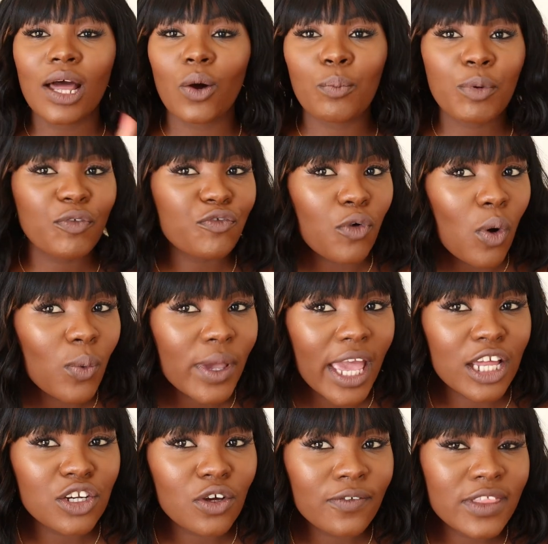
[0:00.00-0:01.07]
Now before we
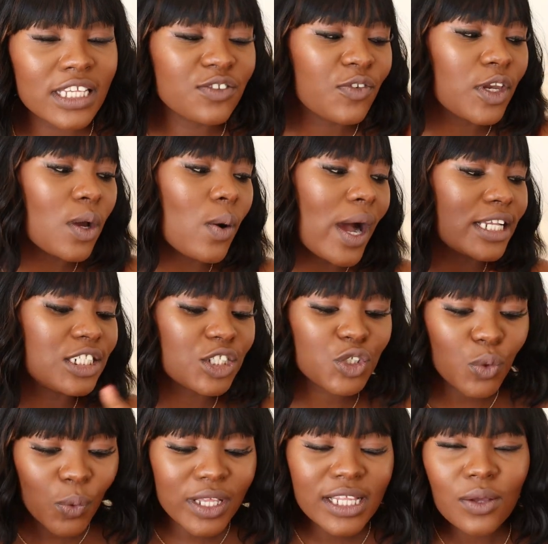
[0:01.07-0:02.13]
end off this video, I
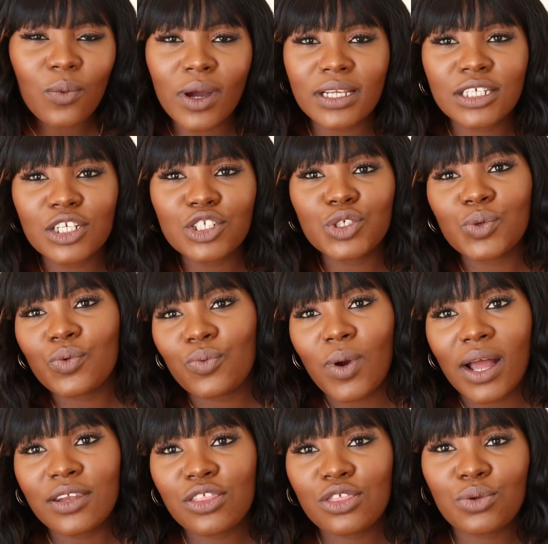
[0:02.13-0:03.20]
just quickly wanted to
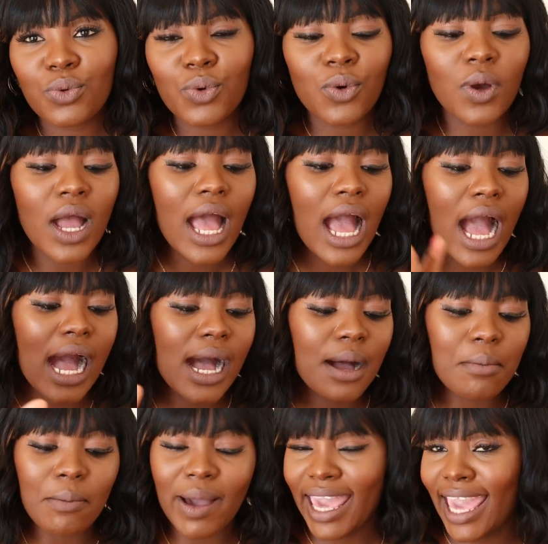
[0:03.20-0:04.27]
run through
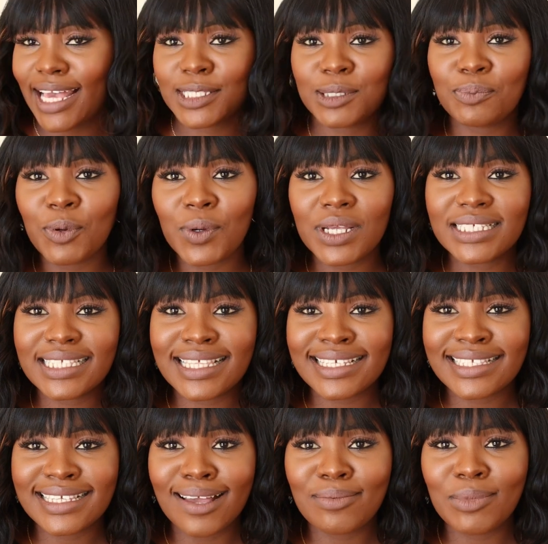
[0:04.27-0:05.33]
my experience
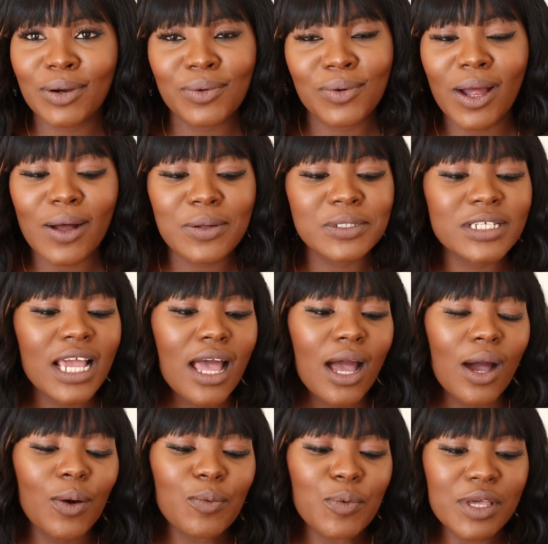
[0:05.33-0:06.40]
this time around
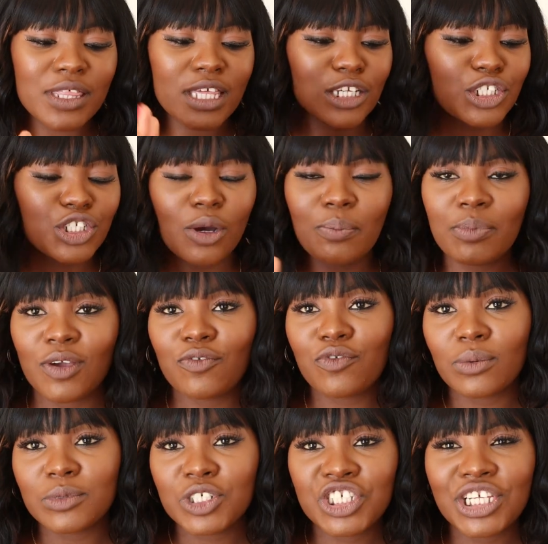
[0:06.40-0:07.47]
with shopping
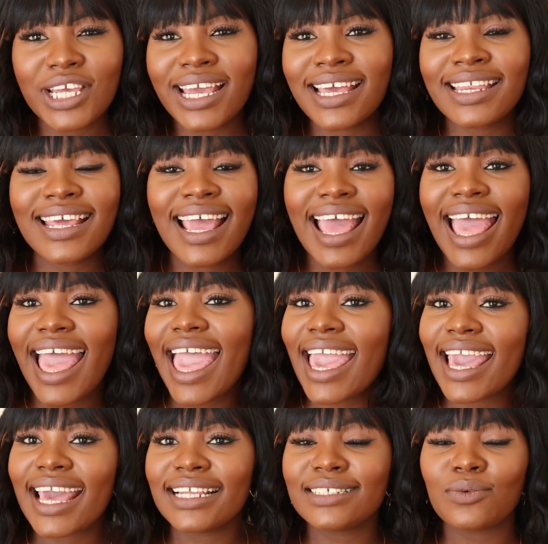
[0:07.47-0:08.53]
from Shein
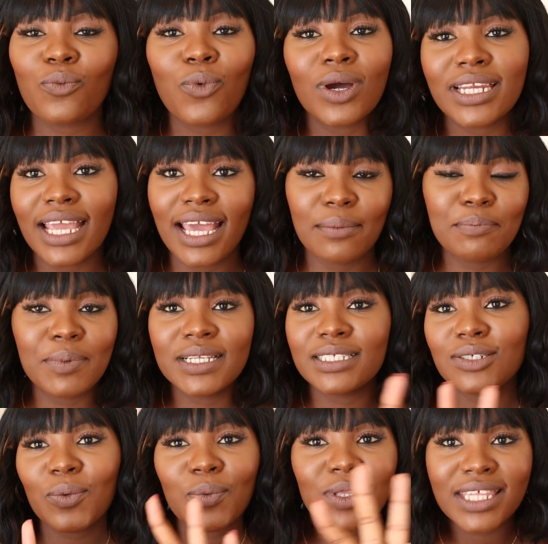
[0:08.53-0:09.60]
and what
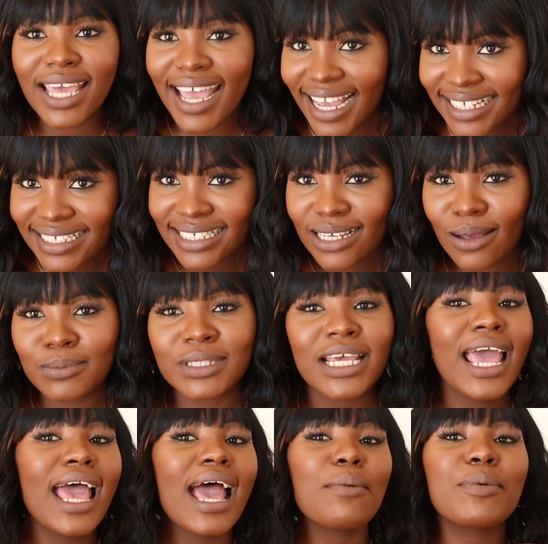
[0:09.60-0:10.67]
happened with customs,
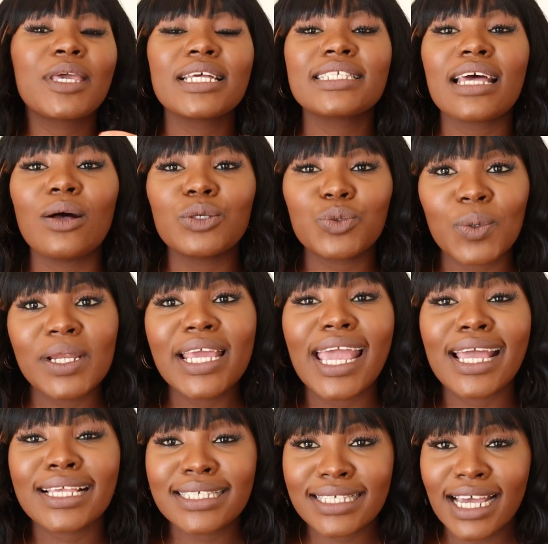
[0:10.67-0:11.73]
because I was really
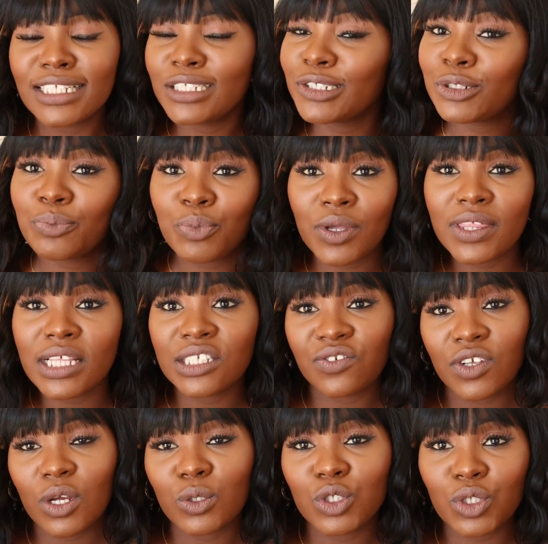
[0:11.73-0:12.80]
excited to bring this
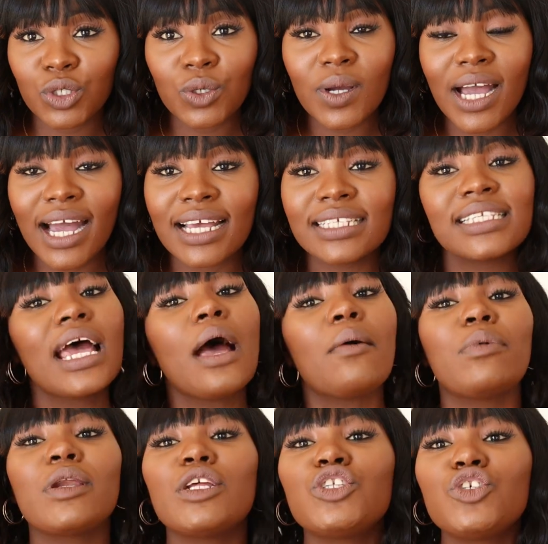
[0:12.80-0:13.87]
video to you guys,
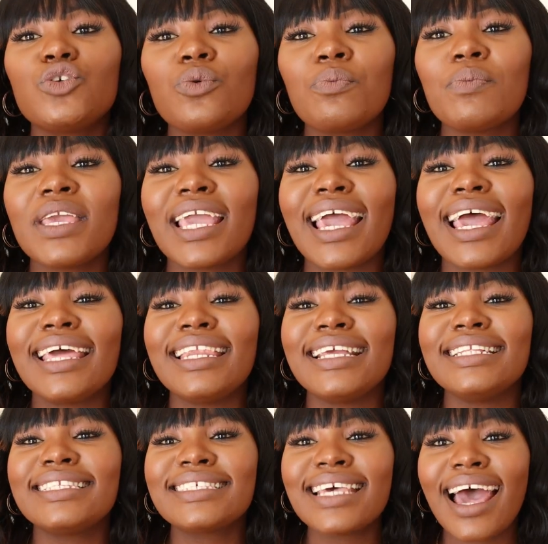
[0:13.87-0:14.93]
but it took me an
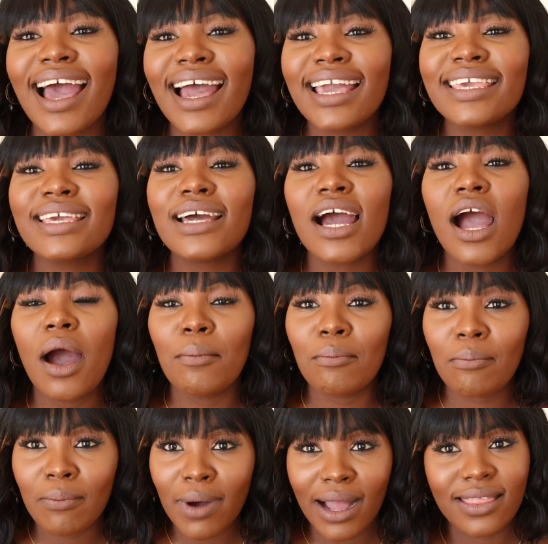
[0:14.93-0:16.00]
entire
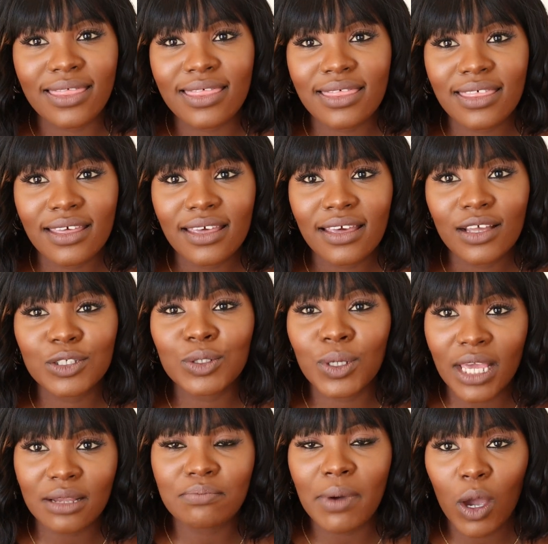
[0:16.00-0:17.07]
month to
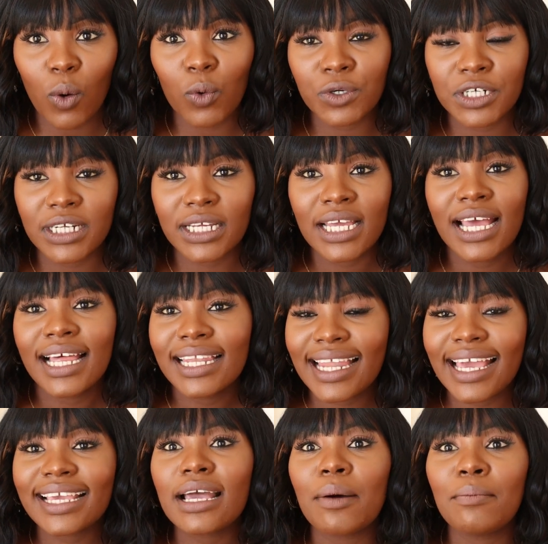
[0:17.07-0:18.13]
get my order.
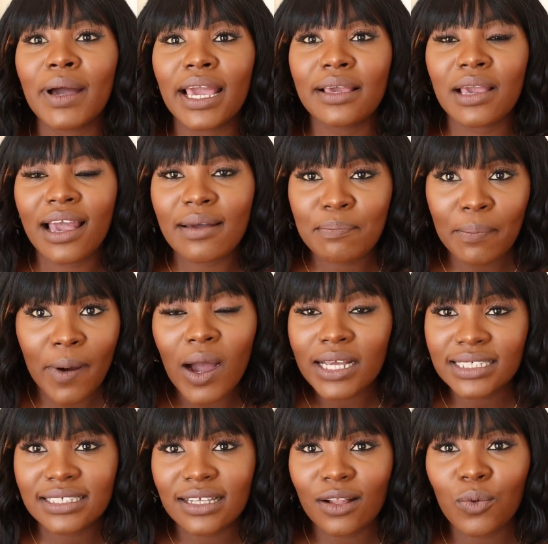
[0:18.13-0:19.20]
Like, my
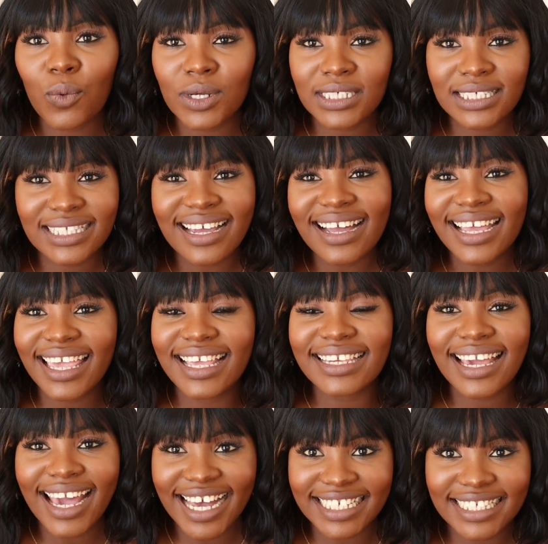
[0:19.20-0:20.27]
parcel was stuck
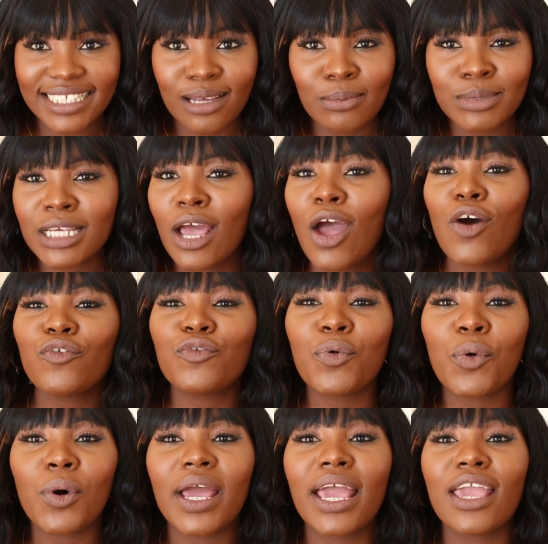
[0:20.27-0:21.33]
in customs
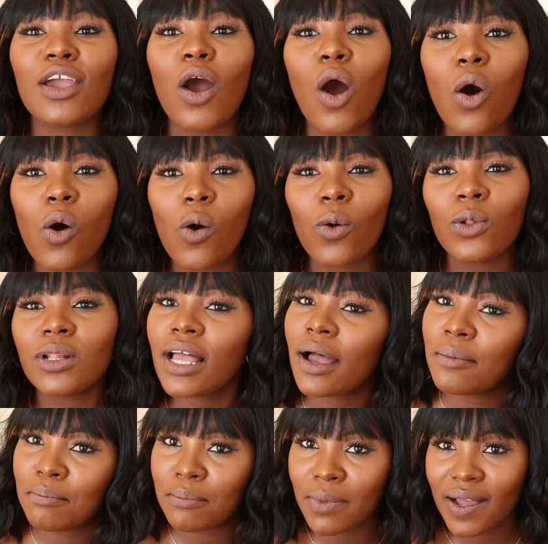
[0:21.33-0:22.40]
for a whole
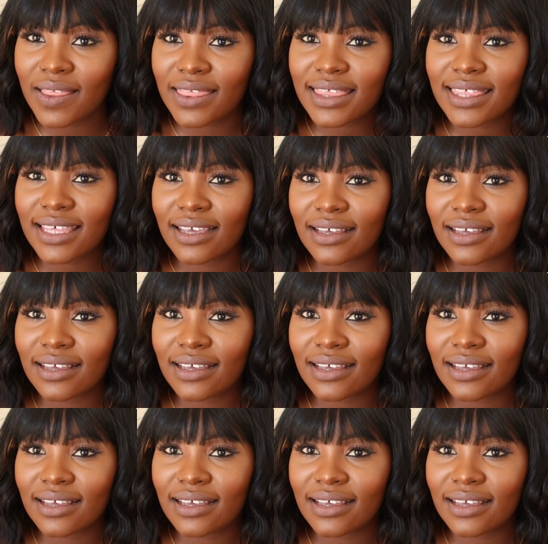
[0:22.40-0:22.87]
month.